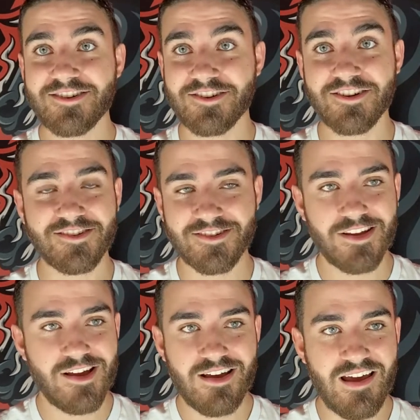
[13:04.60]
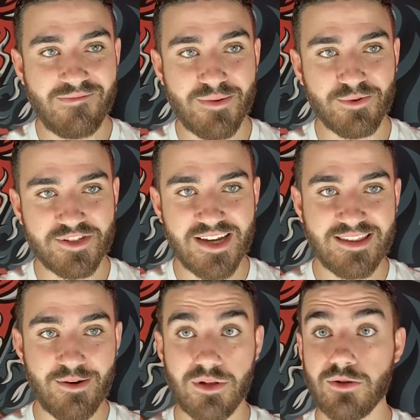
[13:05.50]
because if people did,
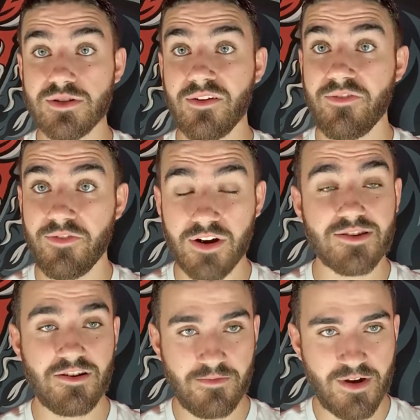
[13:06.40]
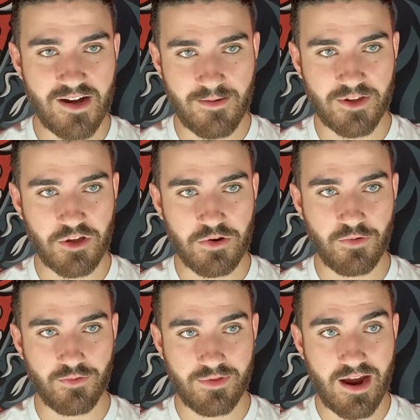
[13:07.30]
they would lose a fuck ton of money. I'm telling
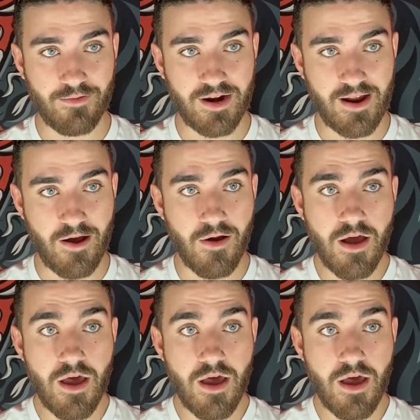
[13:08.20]
you that right now.